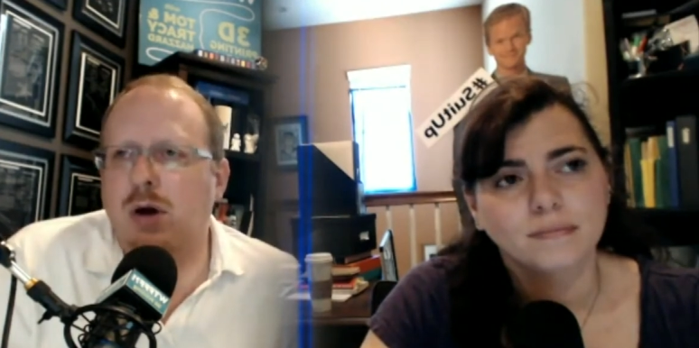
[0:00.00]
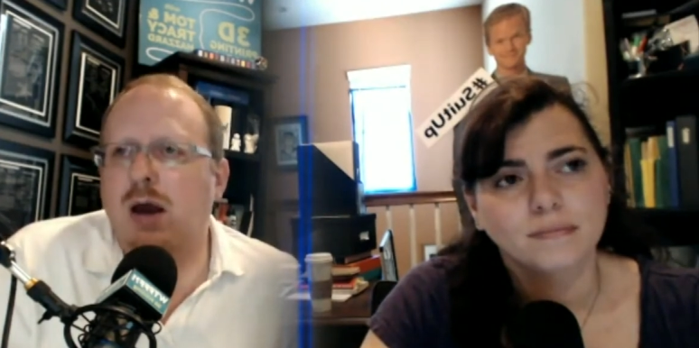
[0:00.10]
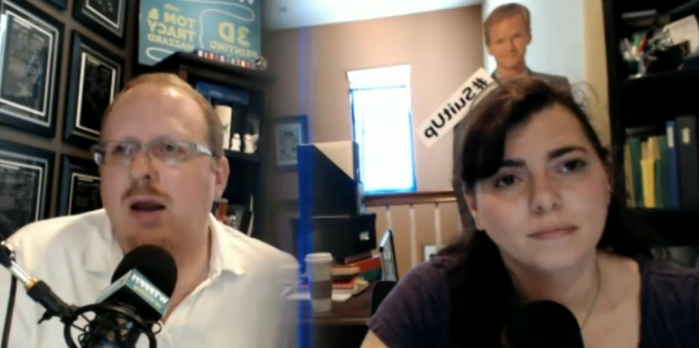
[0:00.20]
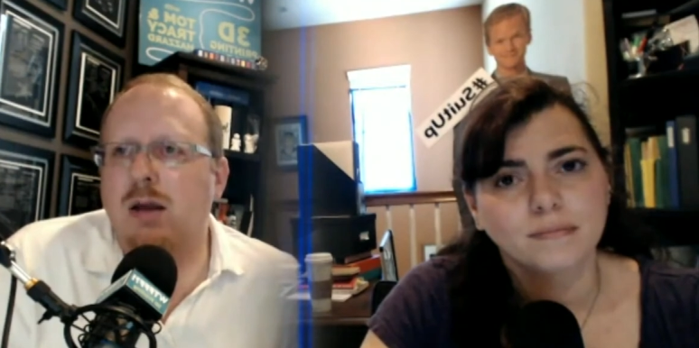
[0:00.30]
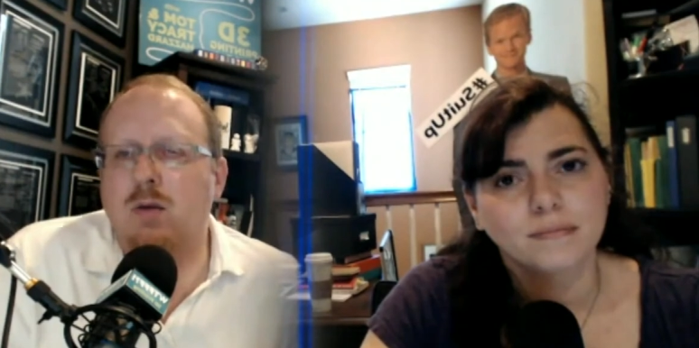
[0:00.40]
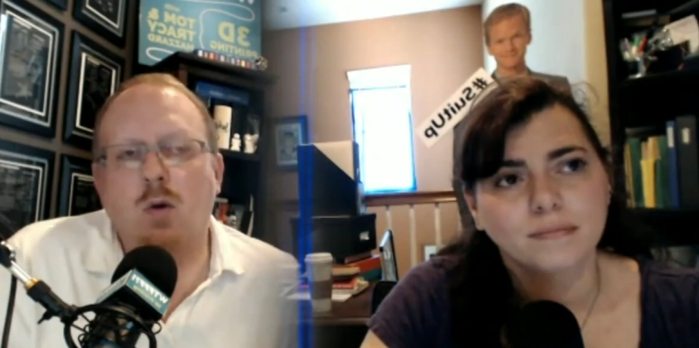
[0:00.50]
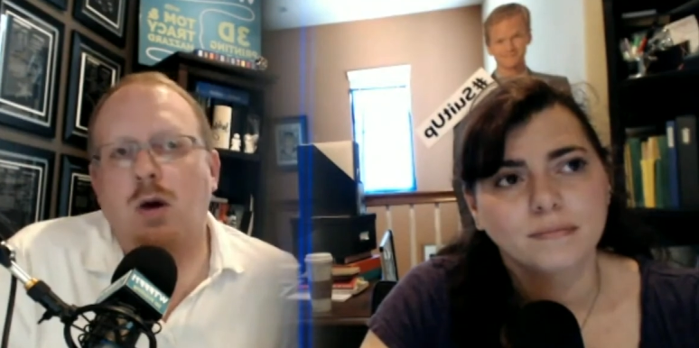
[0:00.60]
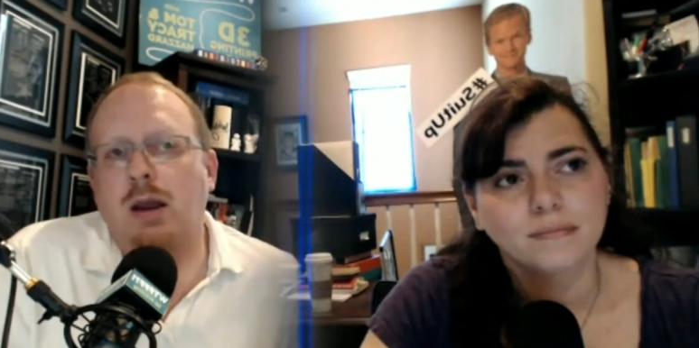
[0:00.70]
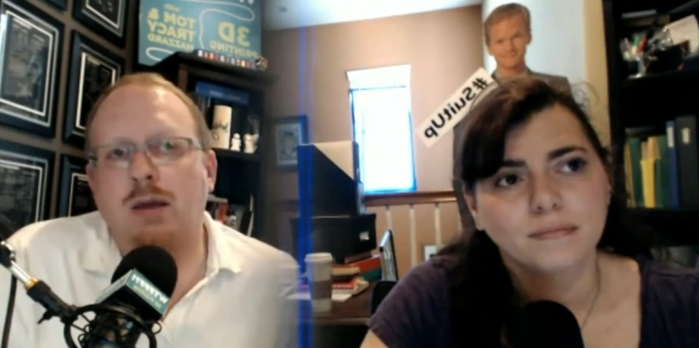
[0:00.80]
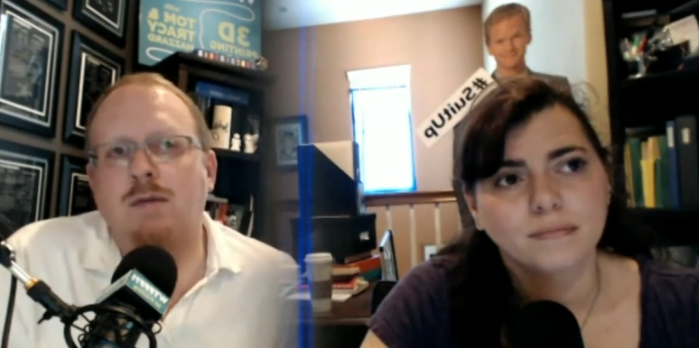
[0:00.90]
Speaker 1: product,
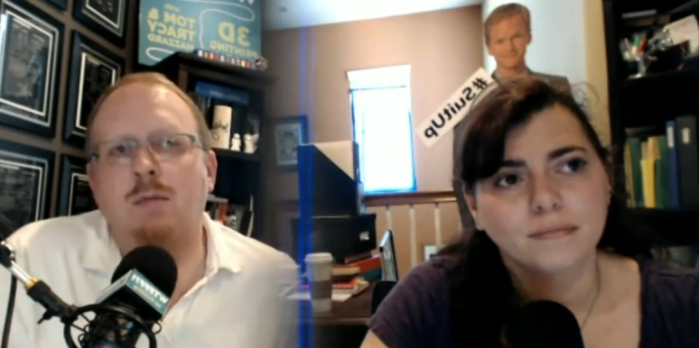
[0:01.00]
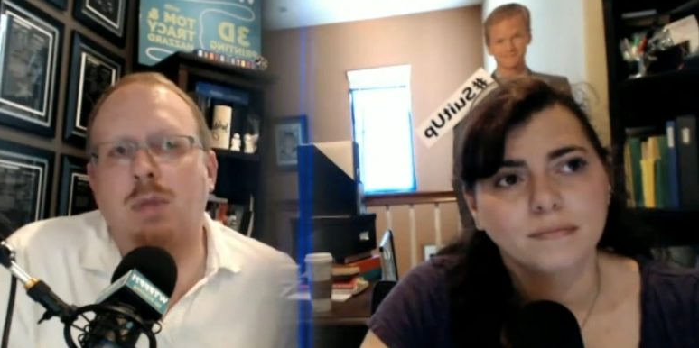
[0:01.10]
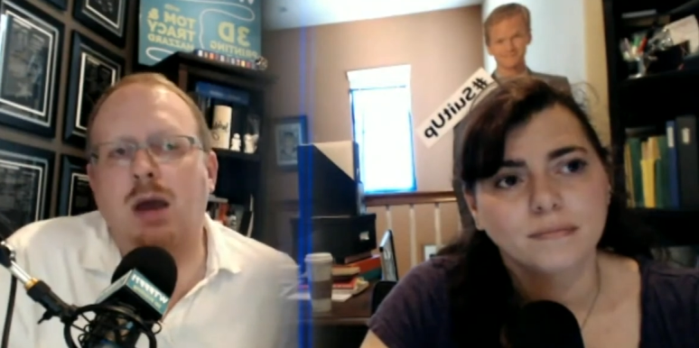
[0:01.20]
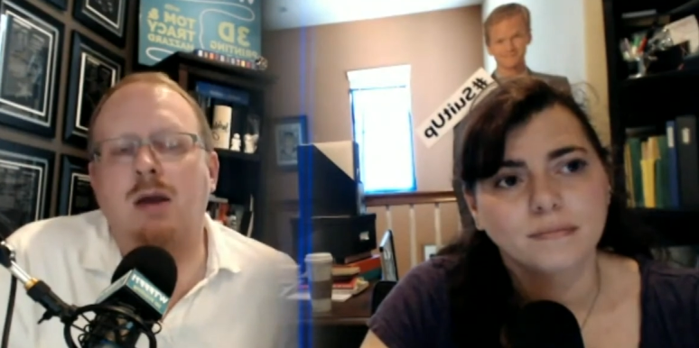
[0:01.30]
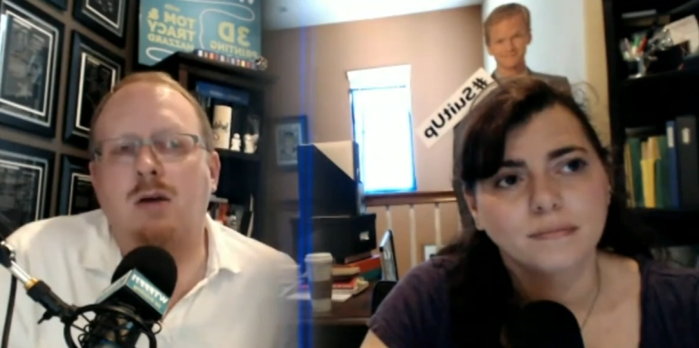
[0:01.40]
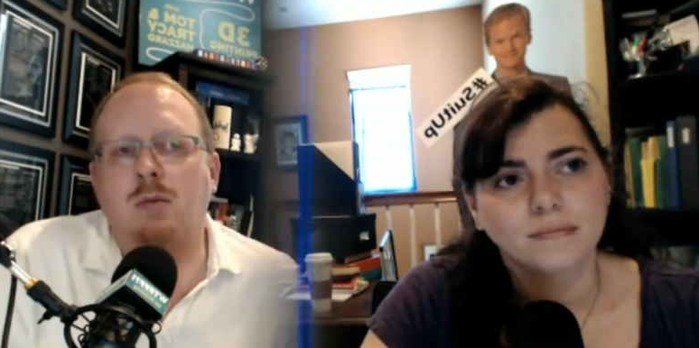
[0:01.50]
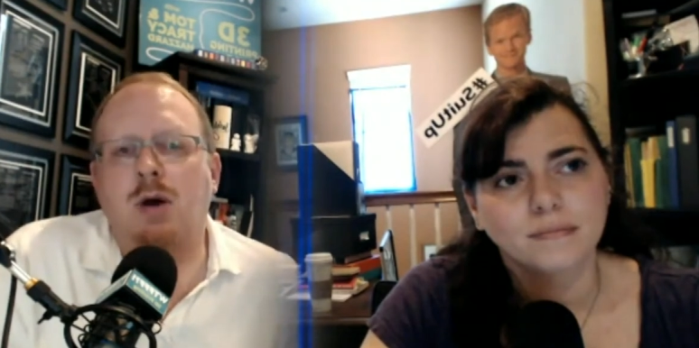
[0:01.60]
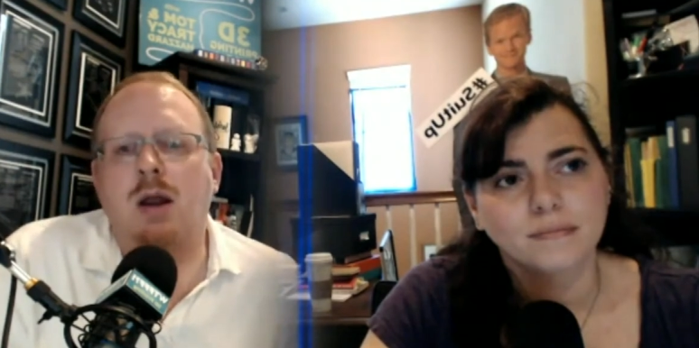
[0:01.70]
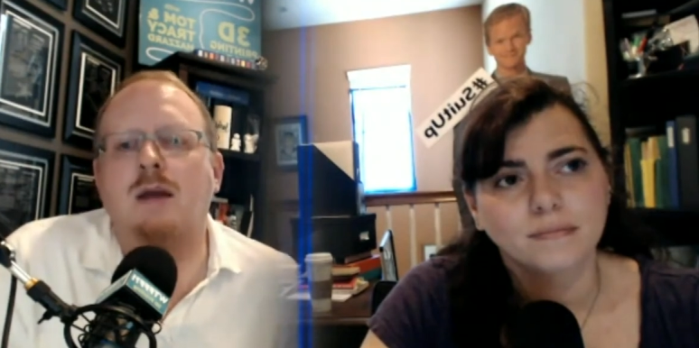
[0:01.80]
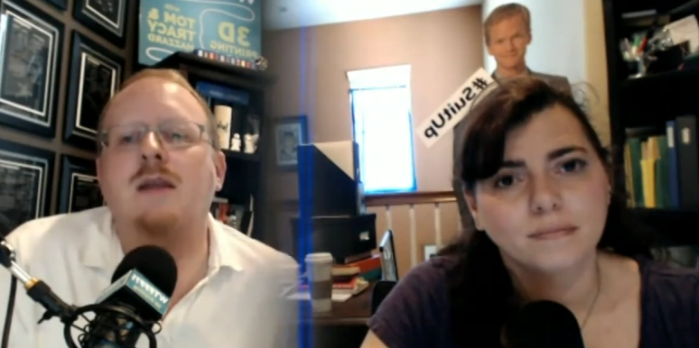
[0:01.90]
or even buy your
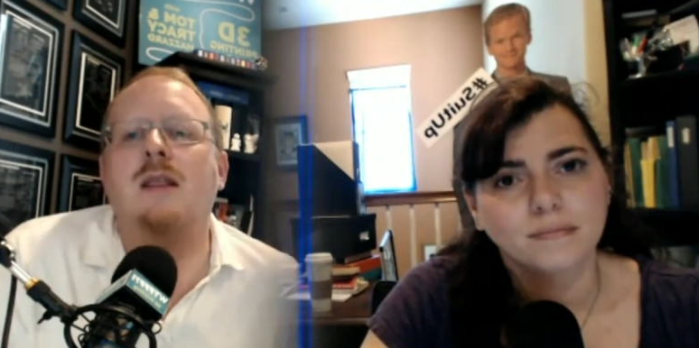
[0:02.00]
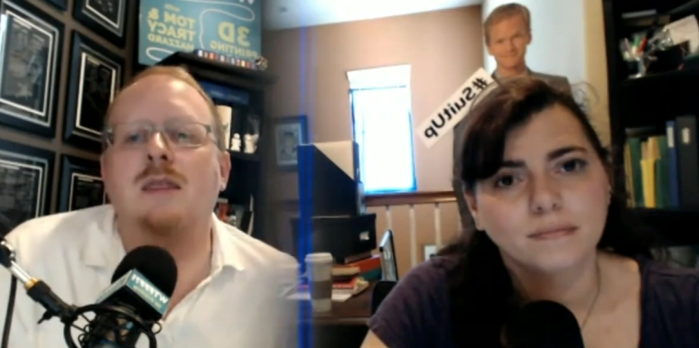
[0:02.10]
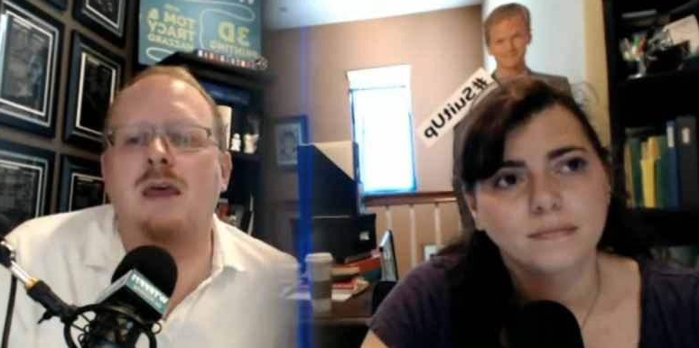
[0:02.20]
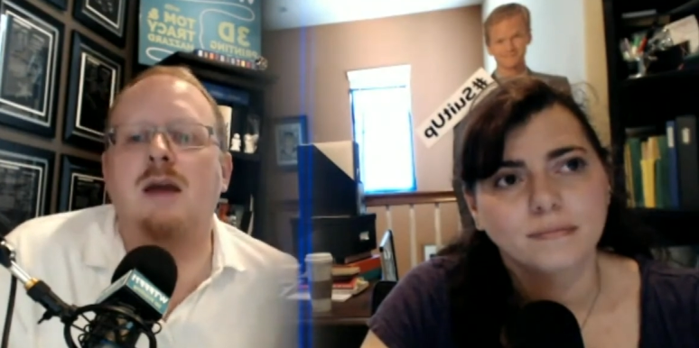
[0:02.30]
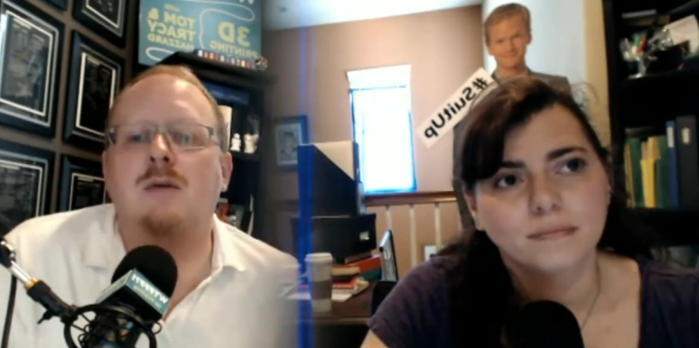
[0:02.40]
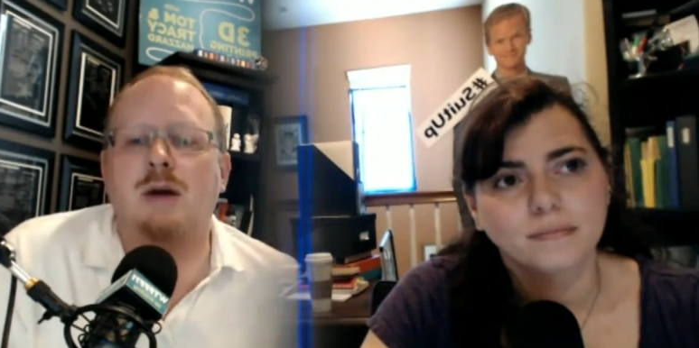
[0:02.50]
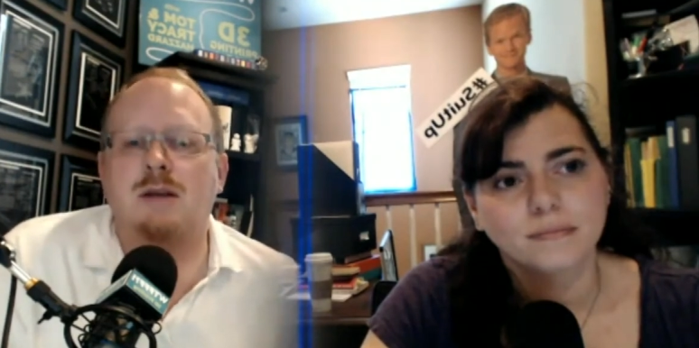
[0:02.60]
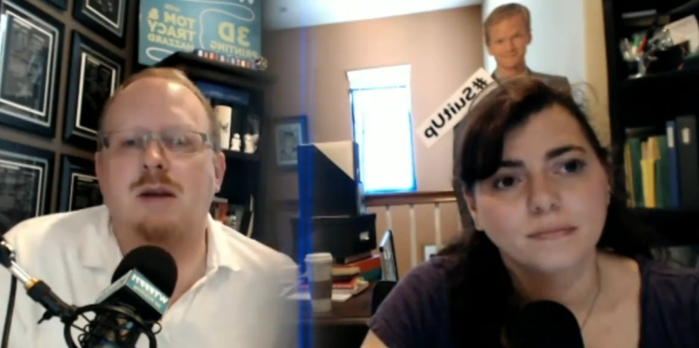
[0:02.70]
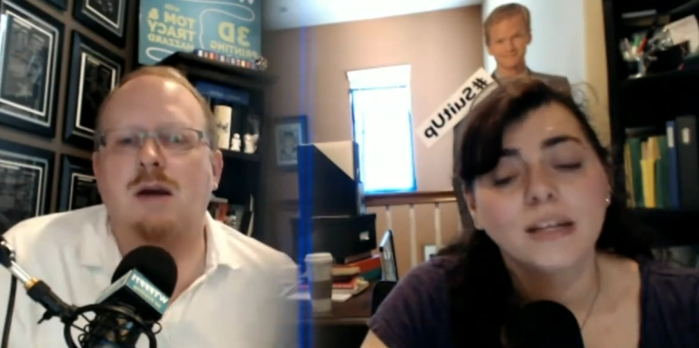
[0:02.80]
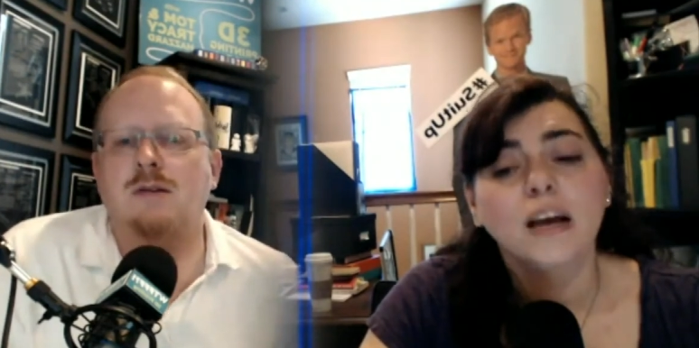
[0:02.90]
product and they
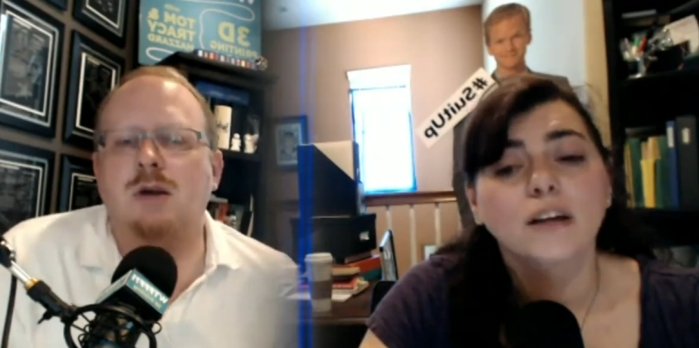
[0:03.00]
rent it out.